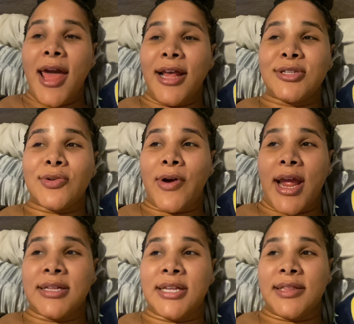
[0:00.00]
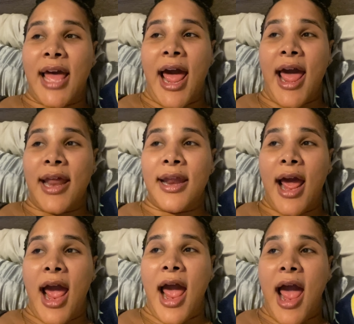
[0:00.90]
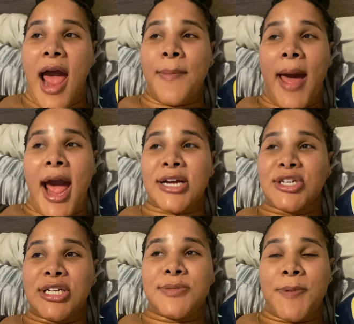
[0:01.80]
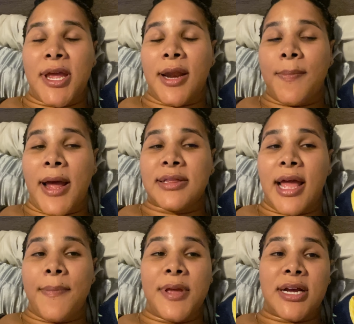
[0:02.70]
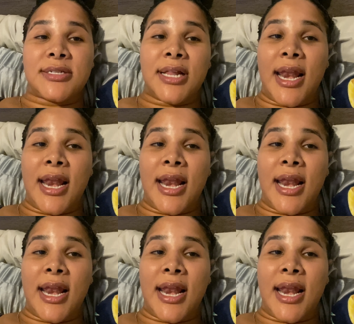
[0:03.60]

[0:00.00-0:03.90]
it's crazy that I'm actually speaking about that because